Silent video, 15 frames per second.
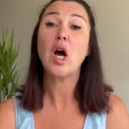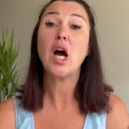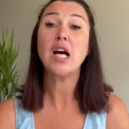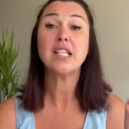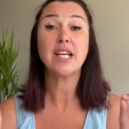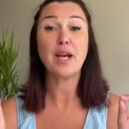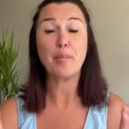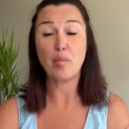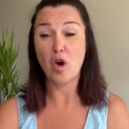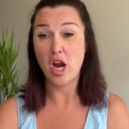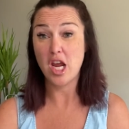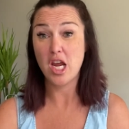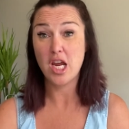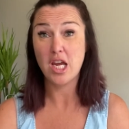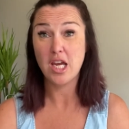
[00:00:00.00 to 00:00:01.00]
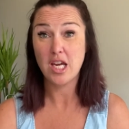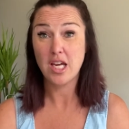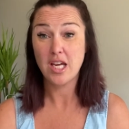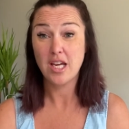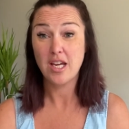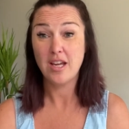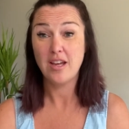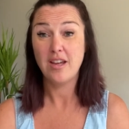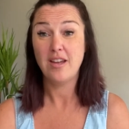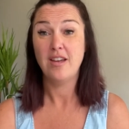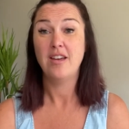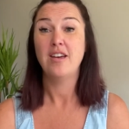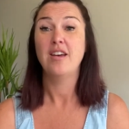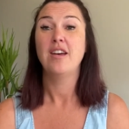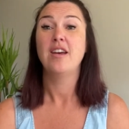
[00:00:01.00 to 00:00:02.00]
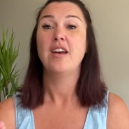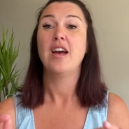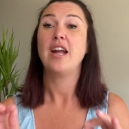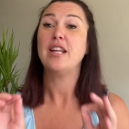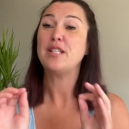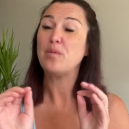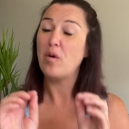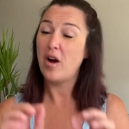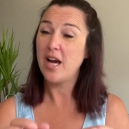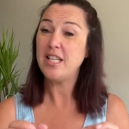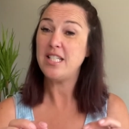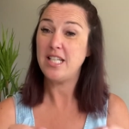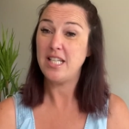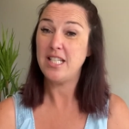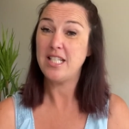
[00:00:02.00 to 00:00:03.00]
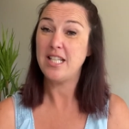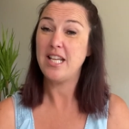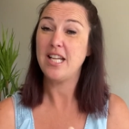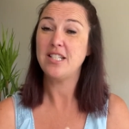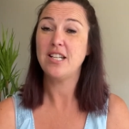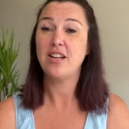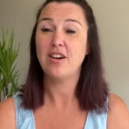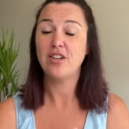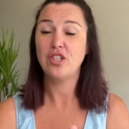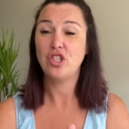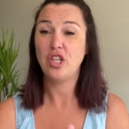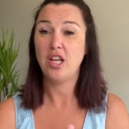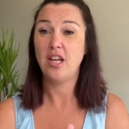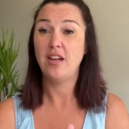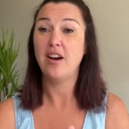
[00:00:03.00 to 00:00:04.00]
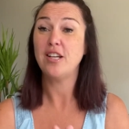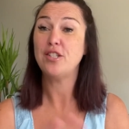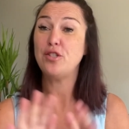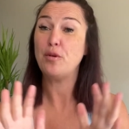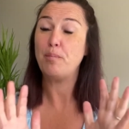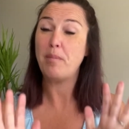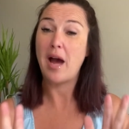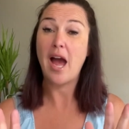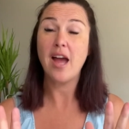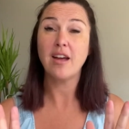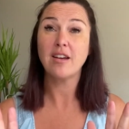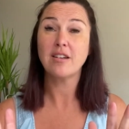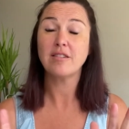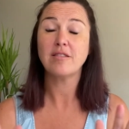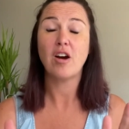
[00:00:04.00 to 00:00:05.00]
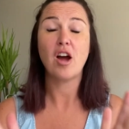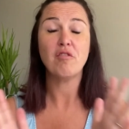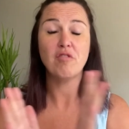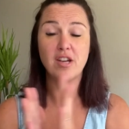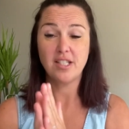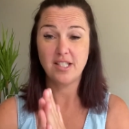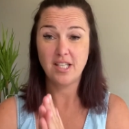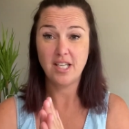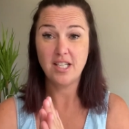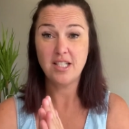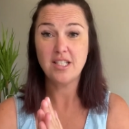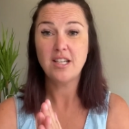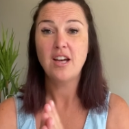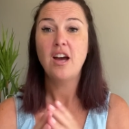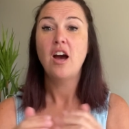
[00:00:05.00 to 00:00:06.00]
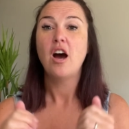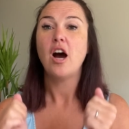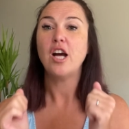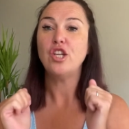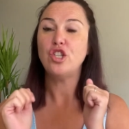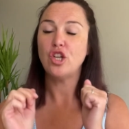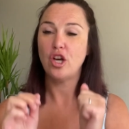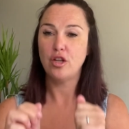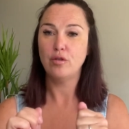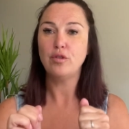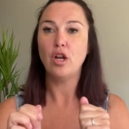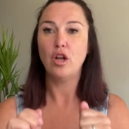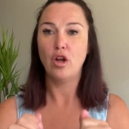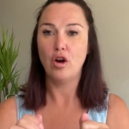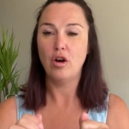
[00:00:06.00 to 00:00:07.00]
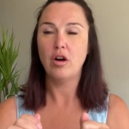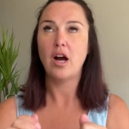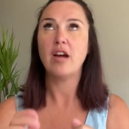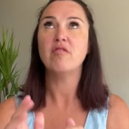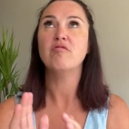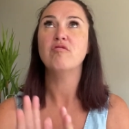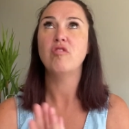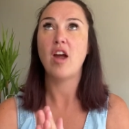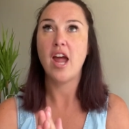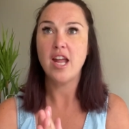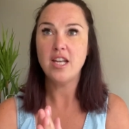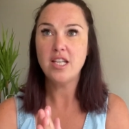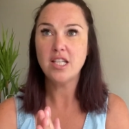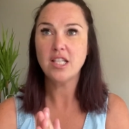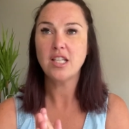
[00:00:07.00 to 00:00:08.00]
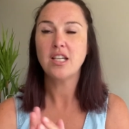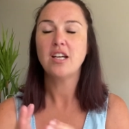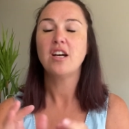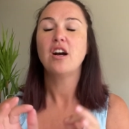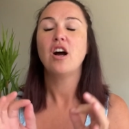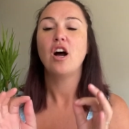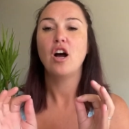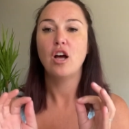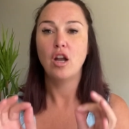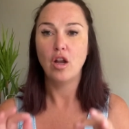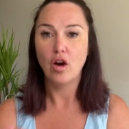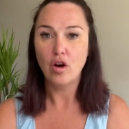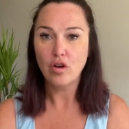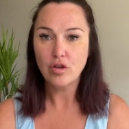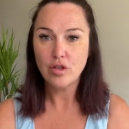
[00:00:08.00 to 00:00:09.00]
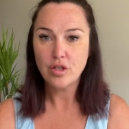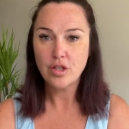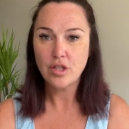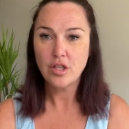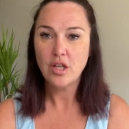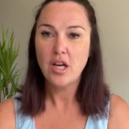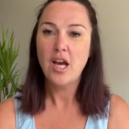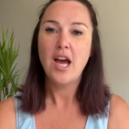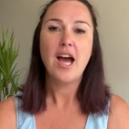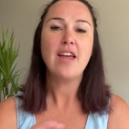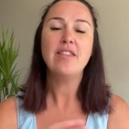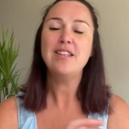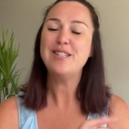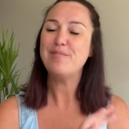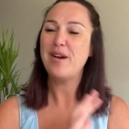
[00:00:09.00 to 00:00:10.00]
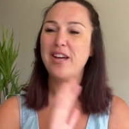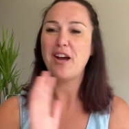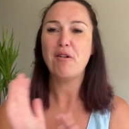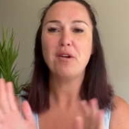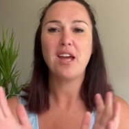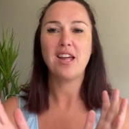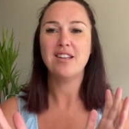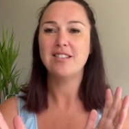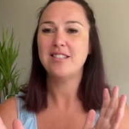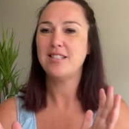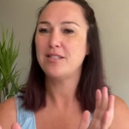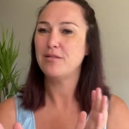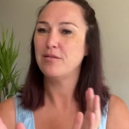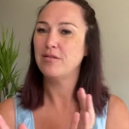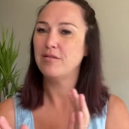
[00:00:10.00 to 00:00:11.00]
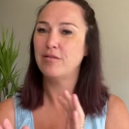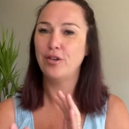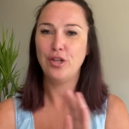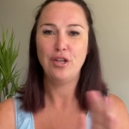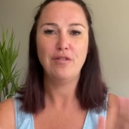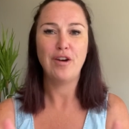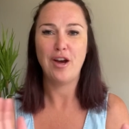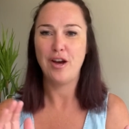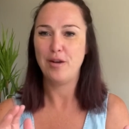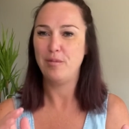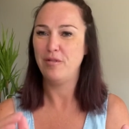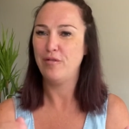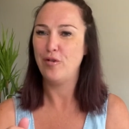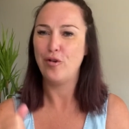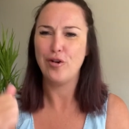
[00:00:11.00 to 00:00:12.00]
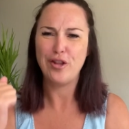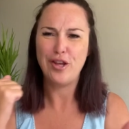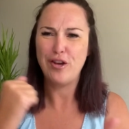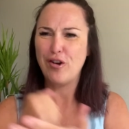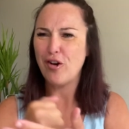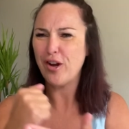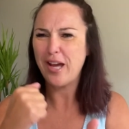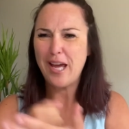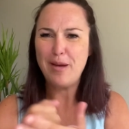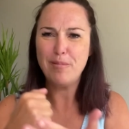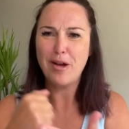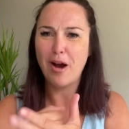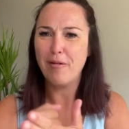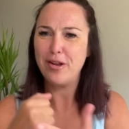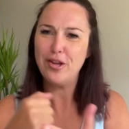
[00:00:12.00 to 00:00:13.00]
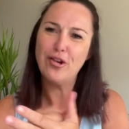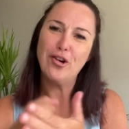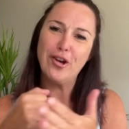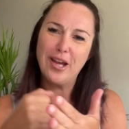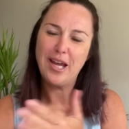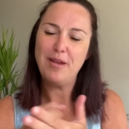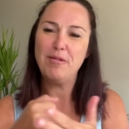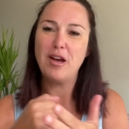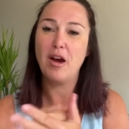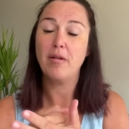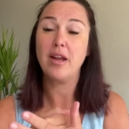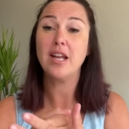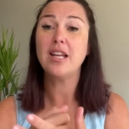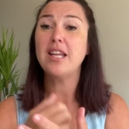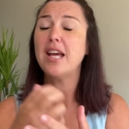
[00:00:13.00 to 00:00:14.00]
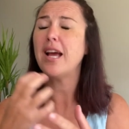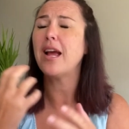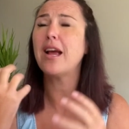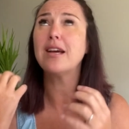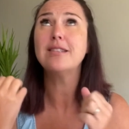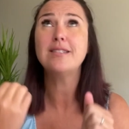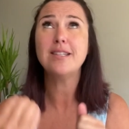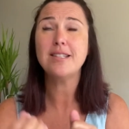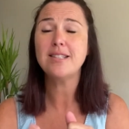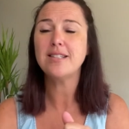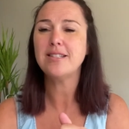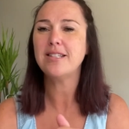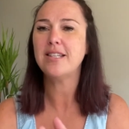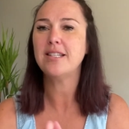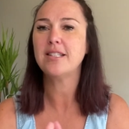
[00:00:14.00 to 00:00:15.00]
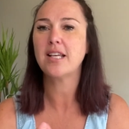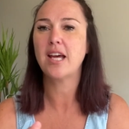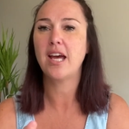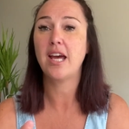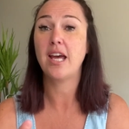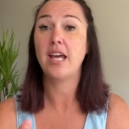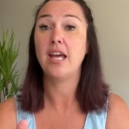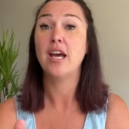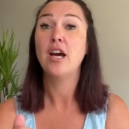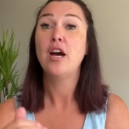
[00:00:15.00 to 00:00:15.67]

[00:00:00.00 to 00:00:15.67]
I take a break. And it's what I did at the end of last year. I stood back, I rested, I journaled a lot, I read a lot. And this may go against what you've heard before that you've got to keep going, you've got to keep going. And yet, consistency is key.